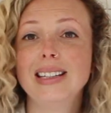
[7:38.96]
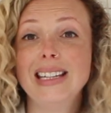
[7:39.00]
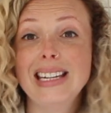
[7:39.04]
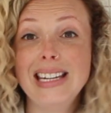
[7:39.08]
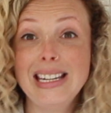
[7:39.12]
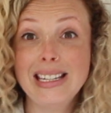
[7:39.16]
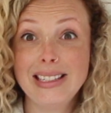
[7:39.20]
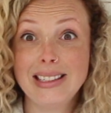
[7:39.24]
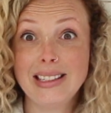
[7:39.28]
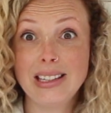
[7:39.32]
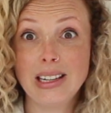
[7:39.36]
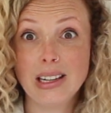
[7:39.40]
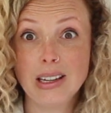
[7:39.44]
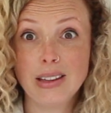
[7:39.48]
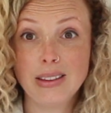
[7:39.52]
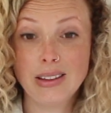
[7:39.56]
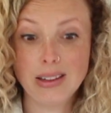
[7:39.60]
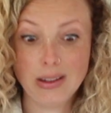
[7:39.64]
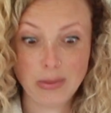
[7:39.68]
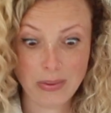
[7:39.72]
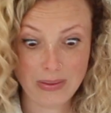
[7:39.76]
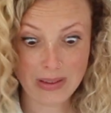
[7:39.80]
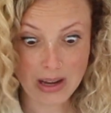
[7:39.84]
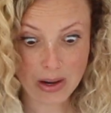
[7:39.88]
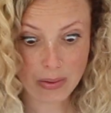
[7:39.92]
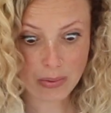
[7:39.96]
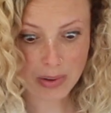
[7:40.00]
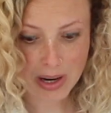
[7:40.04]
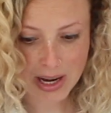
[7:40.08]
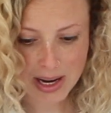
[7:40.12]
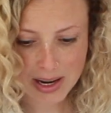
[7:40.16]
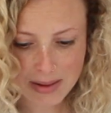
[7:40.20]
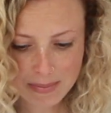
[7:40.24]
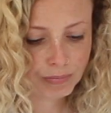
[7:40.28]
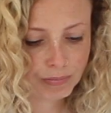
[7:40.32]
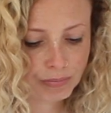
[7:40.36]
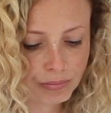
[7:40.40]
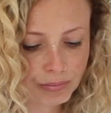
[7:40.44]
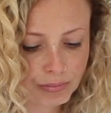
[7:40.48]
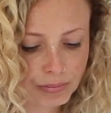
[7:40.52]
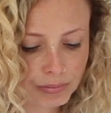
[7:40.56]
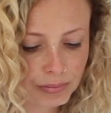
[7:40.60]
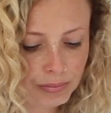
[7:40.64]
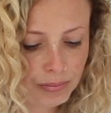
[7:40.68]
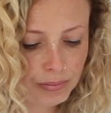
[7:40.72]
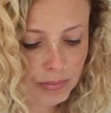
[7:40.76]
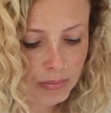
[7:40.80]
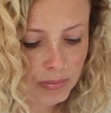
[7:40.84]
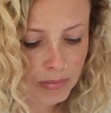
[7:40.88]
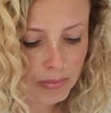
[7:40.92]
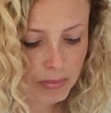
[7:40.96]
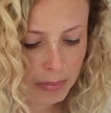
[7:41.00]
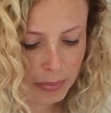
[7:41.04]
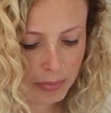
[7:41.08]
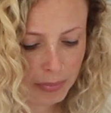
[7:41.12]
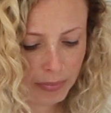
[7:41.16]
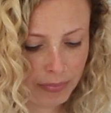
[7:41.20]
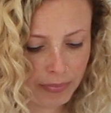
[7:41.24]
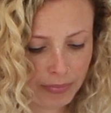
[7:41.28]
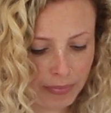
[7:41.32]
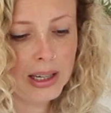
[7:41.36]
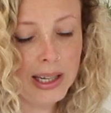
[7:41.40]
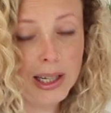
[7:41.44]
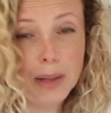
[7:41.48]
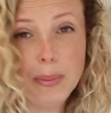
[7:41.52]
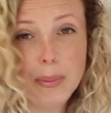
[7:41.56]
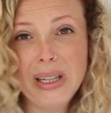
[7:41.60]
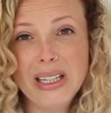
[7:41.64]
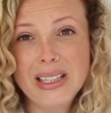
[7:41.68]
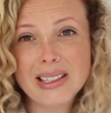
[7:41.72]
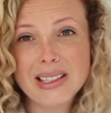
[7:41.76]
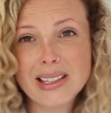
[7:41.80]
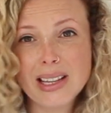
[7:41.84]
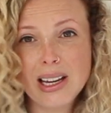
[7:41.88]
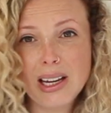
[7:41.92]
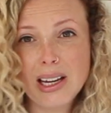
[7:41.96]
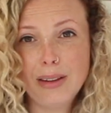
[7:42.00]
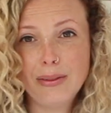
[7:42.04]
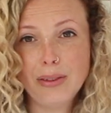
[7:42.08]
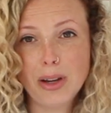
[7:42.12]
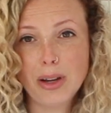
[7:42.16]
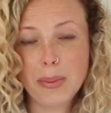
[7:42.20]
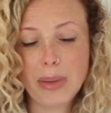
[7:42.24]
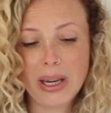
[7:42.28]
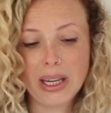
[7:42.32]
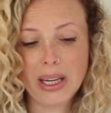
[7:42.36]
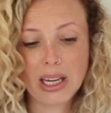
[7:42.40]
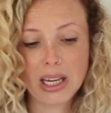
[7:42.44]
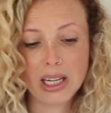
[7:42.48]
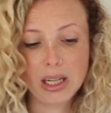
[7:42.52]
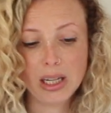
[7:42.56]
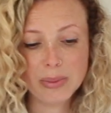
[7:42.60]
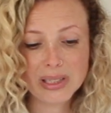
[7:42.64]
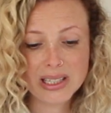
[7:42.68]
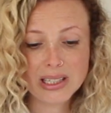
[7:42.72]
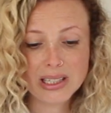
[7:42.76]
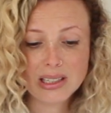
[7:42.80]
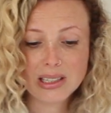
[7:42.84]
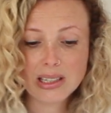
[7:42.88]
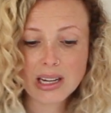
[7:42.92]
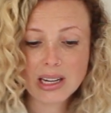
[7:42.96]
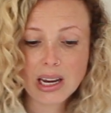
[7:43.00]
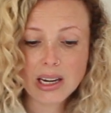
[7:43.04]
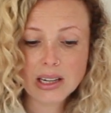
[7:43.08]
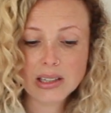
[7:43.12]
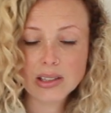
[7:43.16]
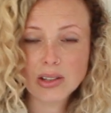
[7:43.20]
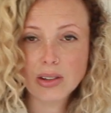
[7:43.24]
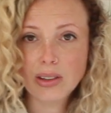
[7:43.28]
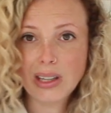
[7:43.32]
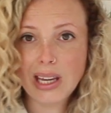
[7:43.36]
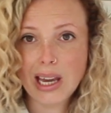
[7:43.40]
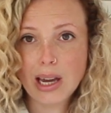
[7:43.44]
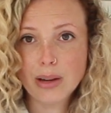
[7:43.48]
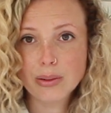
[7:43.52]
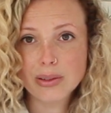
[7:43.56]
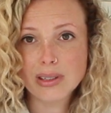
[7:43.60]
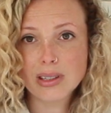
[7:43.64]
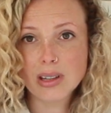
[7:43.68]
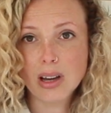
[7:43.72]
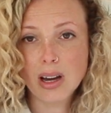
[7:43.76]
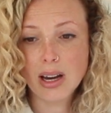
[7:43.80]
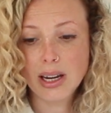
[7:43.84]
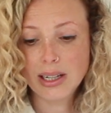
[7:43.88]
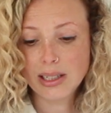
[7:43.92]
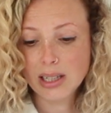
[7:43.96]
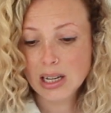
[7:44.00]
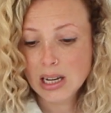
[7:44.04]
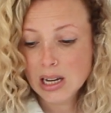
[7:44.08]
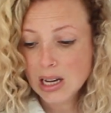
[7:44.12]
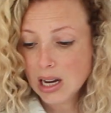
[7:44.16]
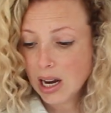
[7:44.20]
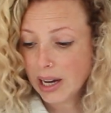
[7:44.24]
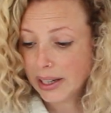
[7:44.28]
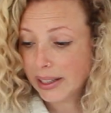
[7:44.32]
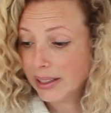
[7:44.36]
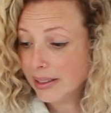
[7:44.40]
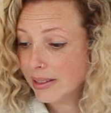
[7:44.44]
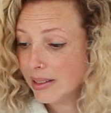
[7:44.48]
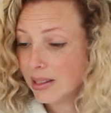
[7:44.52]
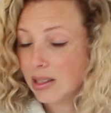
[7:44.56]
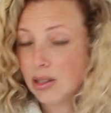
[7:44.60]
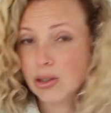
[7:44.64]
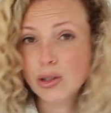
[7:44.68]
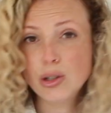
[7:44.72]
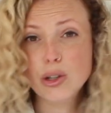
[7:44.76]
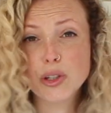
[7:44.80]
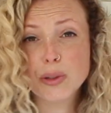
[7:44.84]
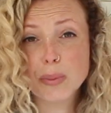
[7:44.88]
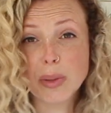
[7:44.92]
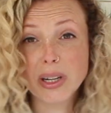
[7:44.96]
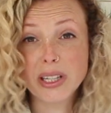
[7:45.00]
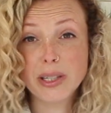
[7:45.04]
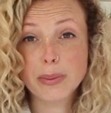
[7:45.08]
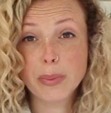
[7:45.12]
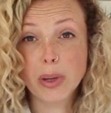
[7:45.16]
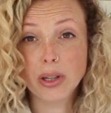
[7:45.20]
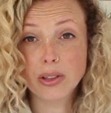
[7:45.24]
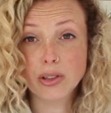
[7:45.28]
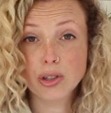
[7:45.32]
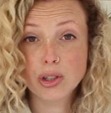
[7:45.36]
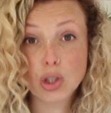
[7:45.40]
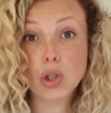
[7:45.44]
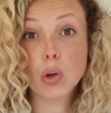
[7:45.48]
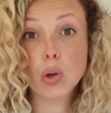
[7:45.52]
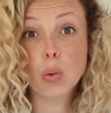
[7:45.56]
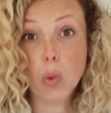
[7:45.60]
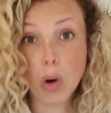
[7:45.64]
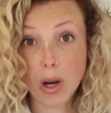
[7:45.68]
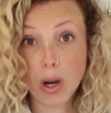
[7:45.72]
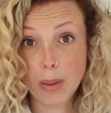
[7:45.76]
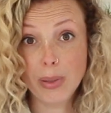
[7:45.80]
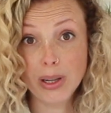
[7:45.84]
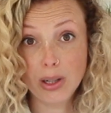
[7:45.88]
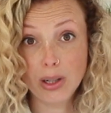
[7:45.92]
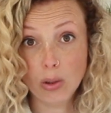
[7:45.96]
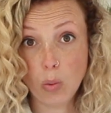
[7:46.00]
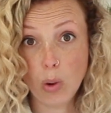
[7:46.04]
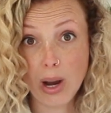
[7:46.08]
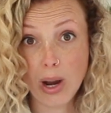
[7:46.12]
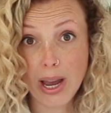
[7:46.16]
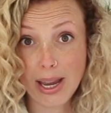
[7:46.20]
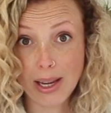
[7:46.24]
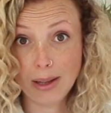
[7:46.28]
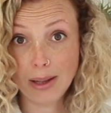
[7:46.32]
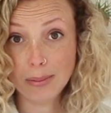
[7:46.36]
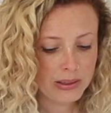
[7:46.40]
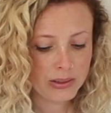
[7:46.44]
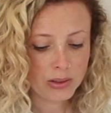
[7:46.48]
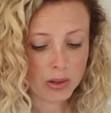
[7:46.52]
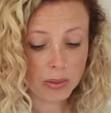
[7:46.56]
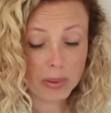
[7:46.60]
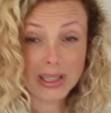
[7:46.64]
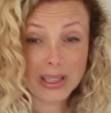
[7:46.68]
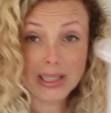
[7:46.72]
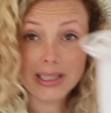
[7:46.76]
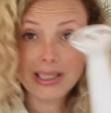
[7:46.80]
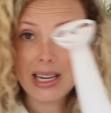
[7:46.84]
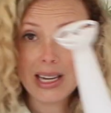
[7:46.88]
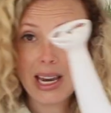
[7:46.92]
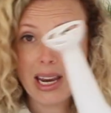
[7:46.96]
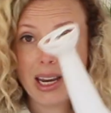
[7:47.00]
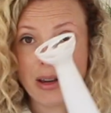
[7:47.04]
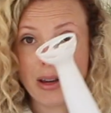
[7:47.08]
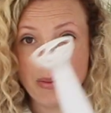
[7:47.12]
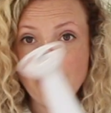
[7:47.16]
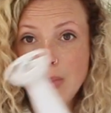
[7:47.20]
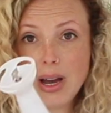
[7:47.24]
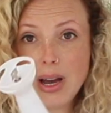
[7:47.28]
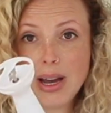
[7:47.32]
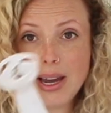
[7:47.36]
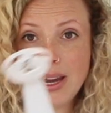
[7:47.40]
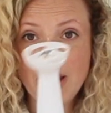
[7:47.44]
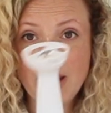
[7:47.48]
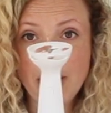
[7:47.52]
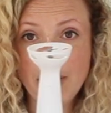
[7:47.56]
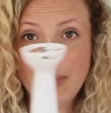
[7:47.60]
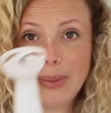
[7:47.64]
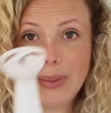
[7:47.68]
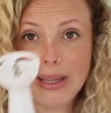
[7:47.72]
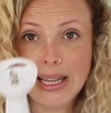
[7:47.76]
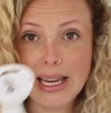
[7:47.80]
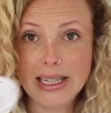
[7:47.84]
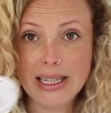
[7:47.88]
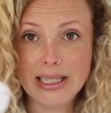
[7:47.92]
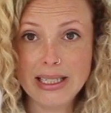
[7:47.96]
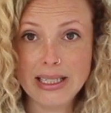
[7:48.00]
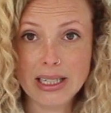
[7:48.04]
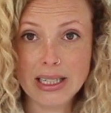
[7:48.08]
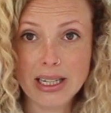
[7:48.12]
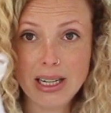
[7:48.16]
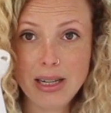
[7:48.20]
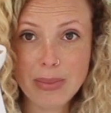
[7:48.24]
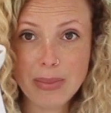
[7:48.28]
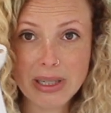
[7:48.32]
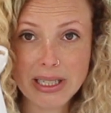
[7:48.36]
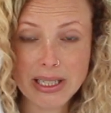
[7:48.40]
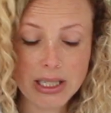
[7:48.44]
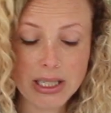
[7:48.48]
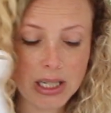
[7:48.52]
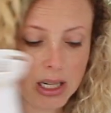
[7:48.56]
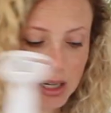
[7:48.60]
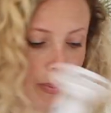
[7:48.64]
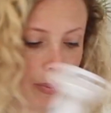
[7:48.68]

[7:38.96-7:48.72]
easier that way. And it means that if I make any mistakes on the outside, I can still use my sponge to wipe it away. So I'm going to take my blender, my stick